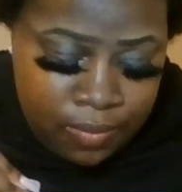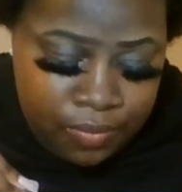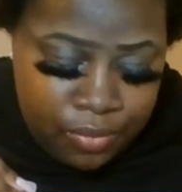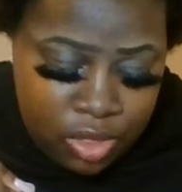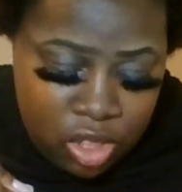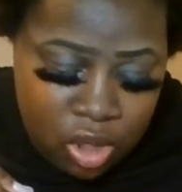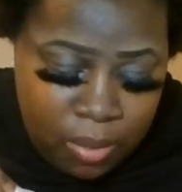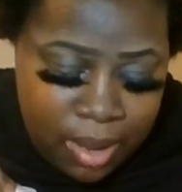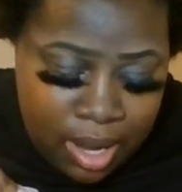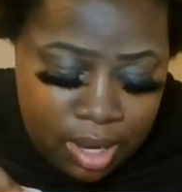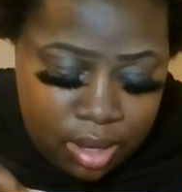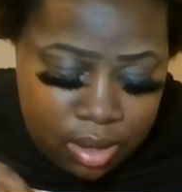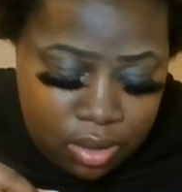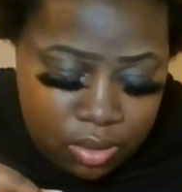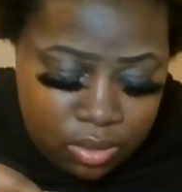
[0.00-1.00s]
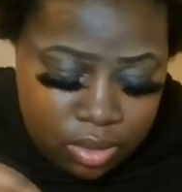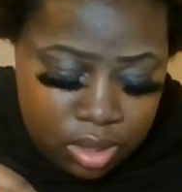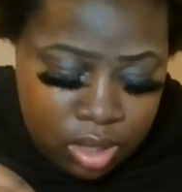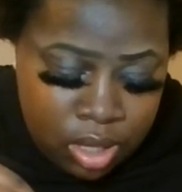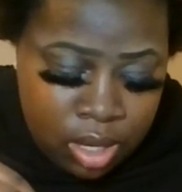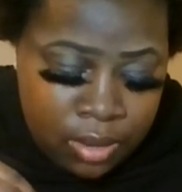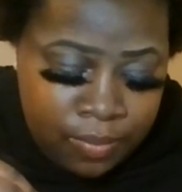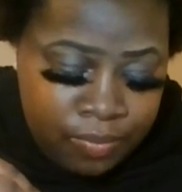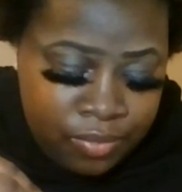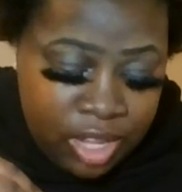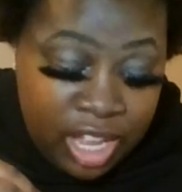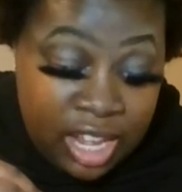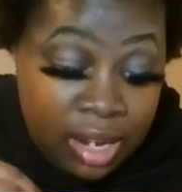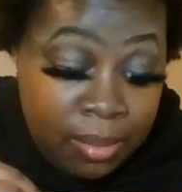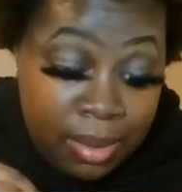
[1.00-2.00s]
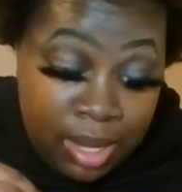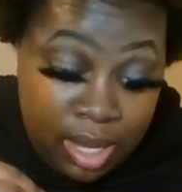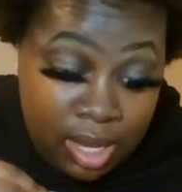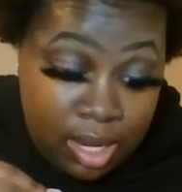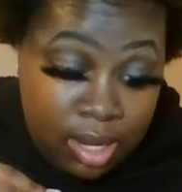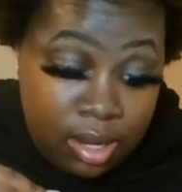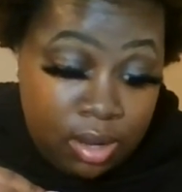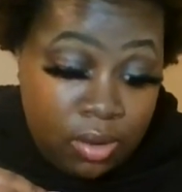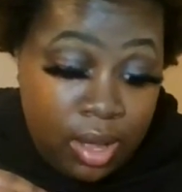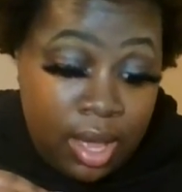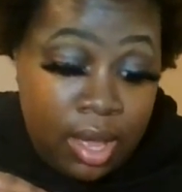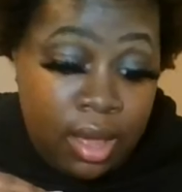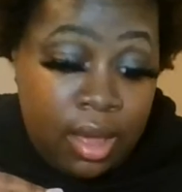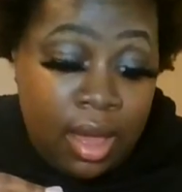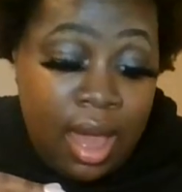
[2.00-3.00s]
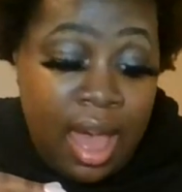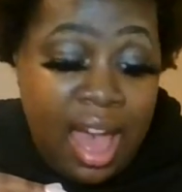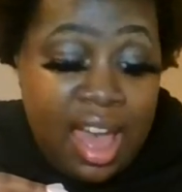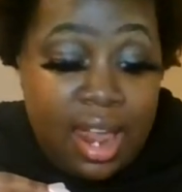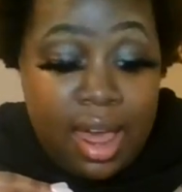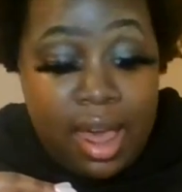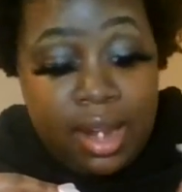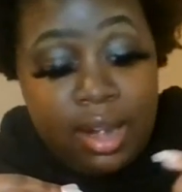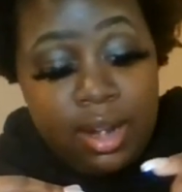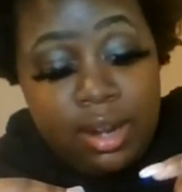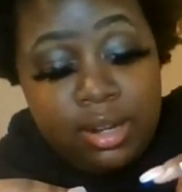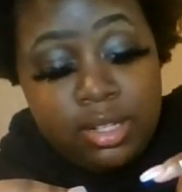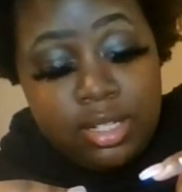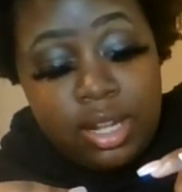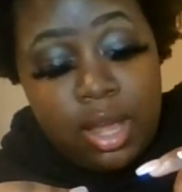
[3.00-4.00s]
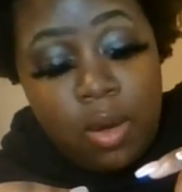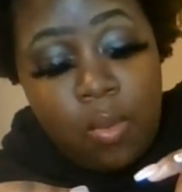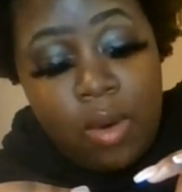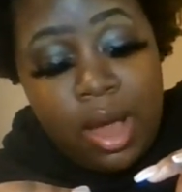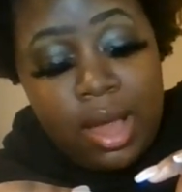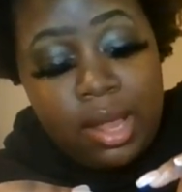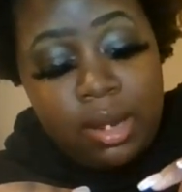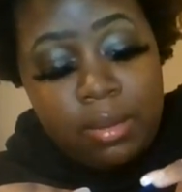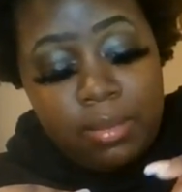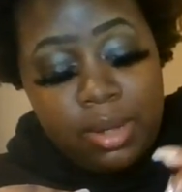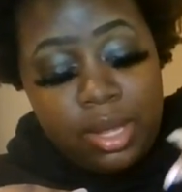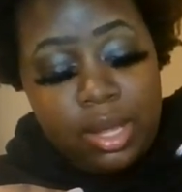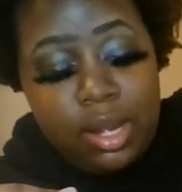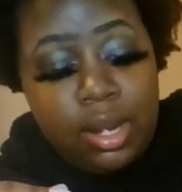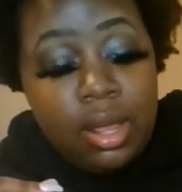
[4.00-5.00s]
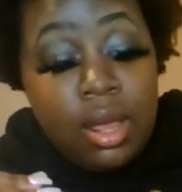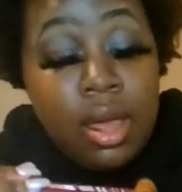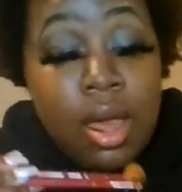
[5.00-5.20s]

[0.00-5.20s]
Nobody knows. In the beginning, okay? I didn't understand why in the beginning.